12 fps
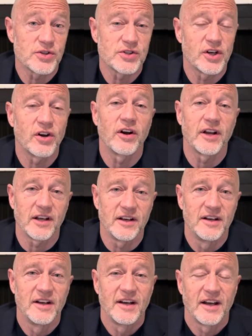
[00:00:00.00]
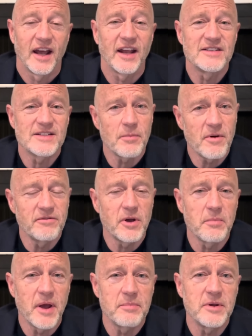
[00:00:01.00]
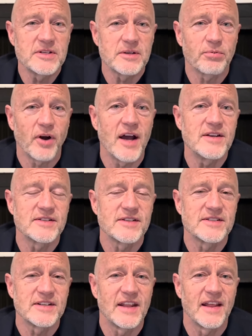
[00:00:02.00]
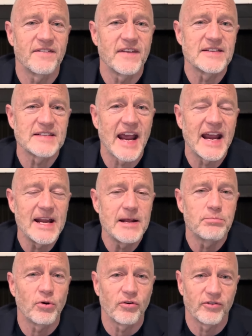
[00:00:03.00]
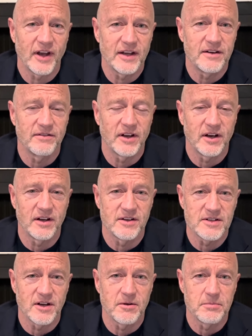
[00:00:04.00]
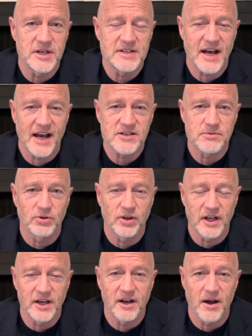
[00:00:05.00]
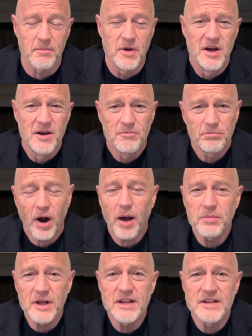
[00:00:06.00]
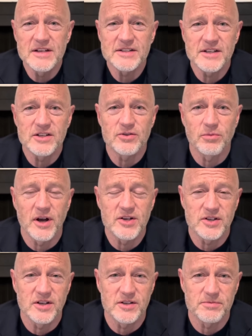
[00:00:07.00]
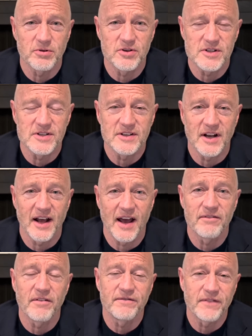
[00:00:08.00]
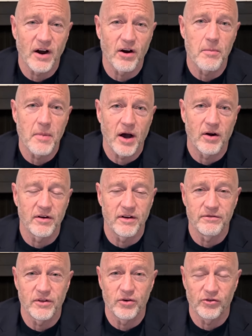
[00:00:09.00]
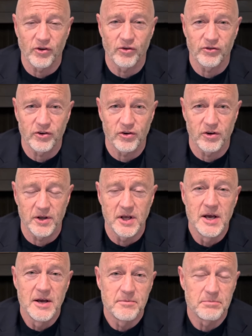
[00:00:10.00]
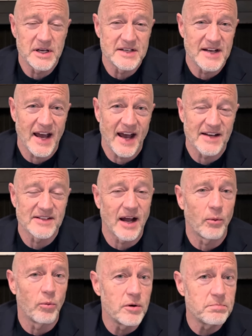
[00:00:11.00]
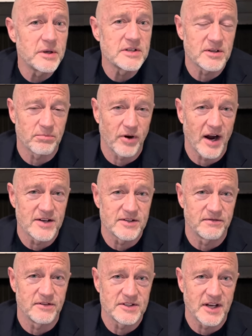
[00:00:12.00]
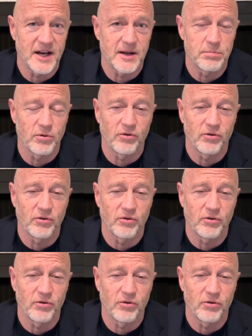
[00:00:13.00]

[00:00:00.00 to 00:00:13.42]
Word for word: Security. And some of you may be surprised to see that that's 80% of it is going to be taxable income. Probably in this situation, this person is going to have a fair amount of their Social Security be taxed. I wouldn't be surprised if it's 80%.